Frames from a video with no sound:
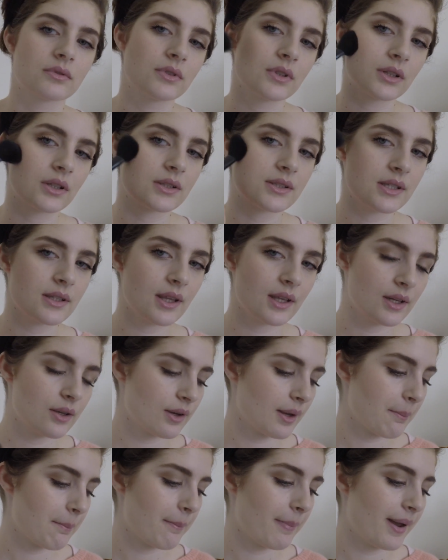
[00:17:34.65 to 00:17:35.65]
You can see that you
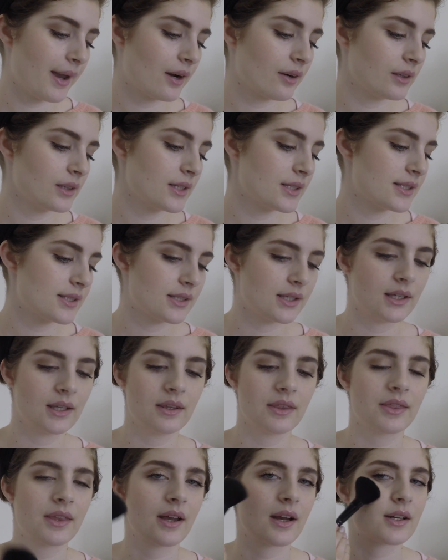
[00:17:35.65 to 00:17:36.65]
can barely see
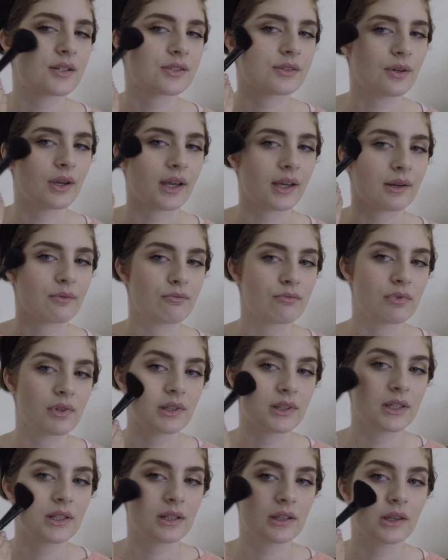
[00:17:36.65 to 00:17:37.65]
it there, so I can
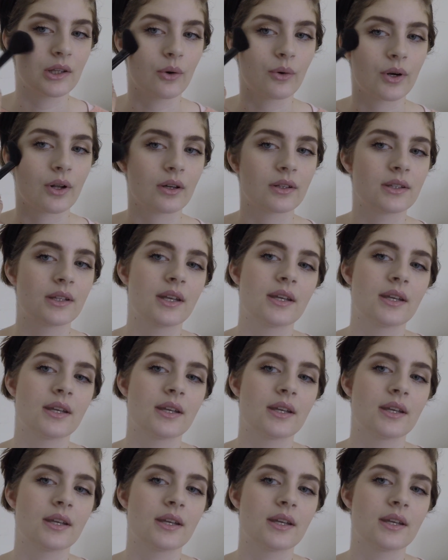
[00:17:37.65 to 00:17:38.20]
really load on